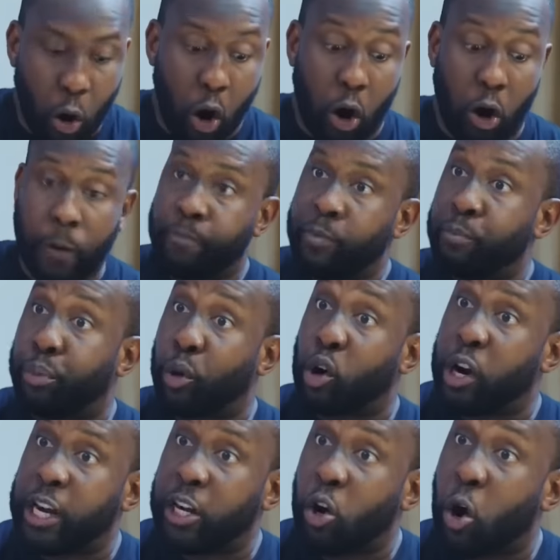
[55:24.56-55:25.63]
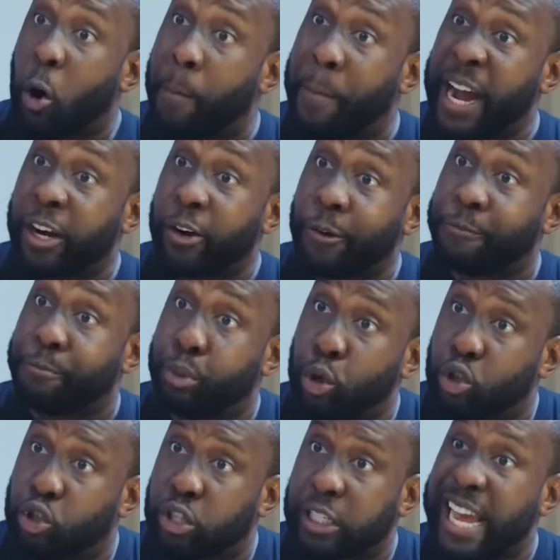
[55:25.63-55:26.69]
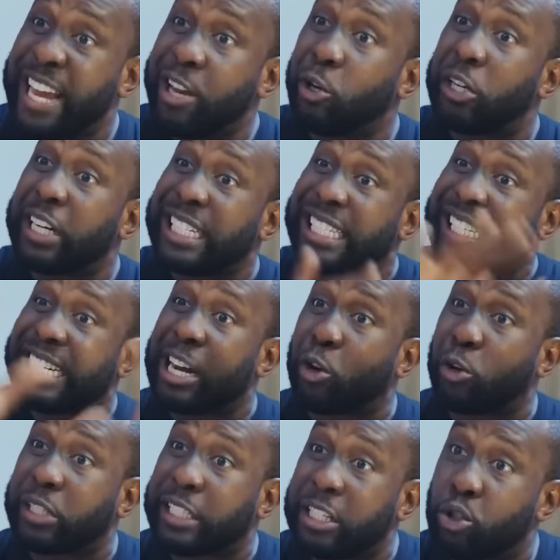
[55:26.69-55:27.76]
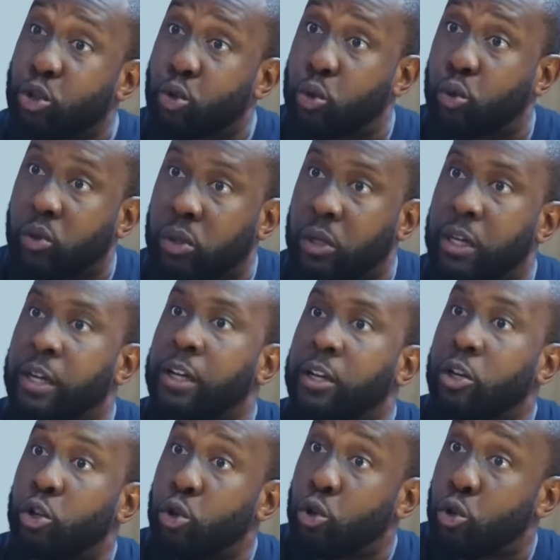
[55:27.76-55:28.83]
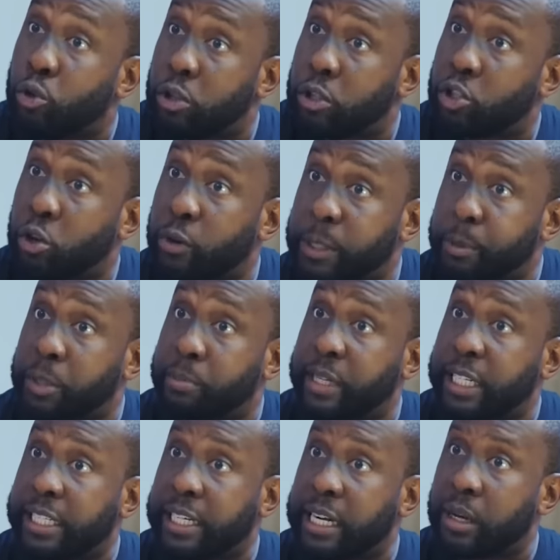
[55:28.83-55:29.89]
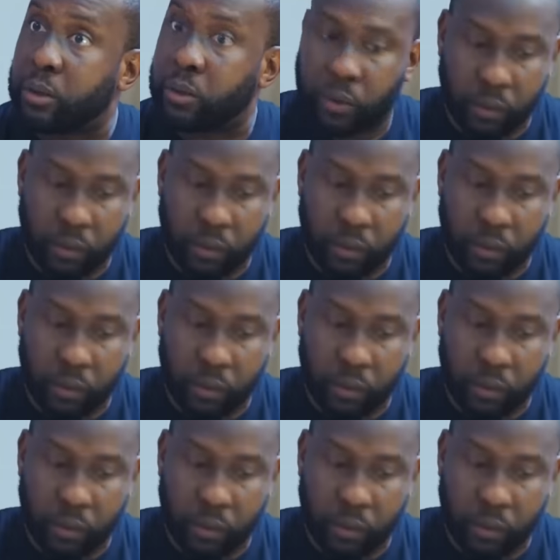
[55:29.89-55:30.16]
or borrowing or buying of books, any other thing that concerns school. It's your responsibility now.